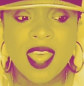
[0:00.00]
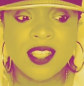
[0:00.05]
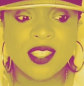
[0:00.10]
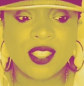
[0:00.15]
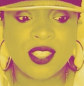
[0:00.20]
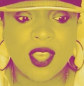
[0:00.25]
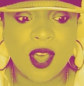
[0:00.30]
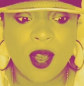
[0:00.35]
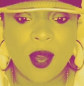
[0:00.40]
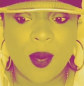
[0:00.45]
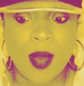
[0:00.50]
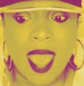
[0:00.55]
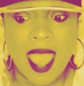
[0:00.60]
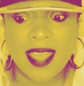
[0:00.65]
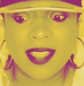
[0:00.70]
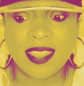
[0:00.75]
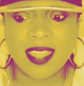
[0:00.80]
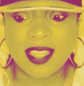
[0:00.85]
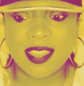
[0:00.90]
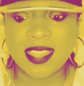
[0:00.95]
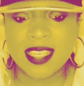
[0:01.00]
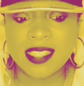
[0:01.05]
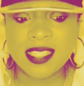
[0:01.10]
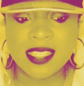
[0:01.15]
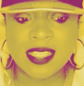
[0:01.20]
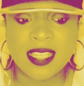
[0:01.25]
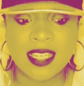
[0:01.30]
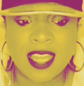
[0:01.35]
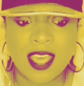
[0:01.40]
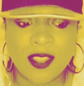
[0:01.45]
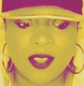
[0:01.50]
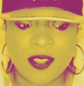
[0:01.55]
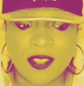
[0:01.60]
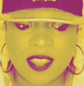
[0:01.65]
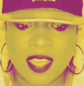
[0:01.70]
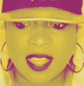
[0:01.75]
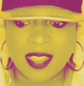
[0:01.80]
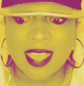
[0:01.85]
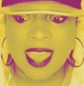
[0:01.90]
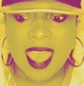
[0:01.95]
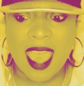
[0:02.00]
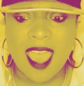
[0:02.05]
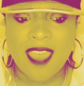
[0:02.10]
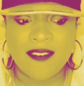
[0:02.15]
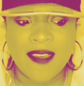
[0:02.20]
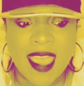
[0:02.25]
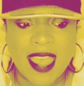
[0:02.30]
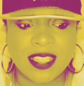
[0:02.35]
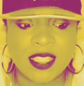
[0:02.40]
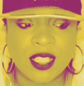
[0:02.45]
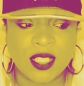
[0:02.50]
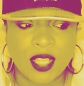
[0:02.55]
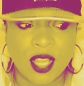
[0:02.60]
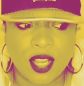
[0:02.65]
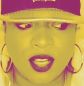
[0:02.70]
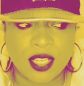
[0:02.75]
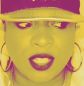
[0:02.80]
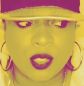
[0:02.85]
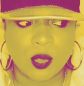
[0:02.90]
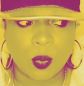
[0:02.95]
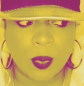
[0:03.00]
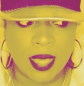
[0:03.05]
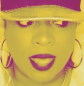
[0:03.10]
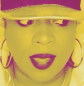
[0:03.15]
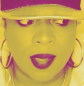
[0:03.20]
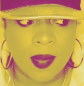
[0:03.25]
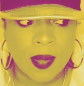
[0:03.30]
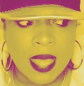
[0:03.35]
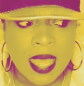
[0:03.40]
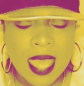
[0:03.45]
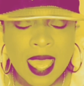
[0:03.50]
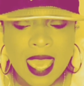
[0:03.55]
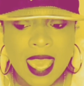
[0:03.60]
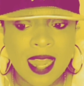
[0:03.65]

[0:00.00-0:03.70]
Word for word: So I think this is another thing that I've had to learn as well.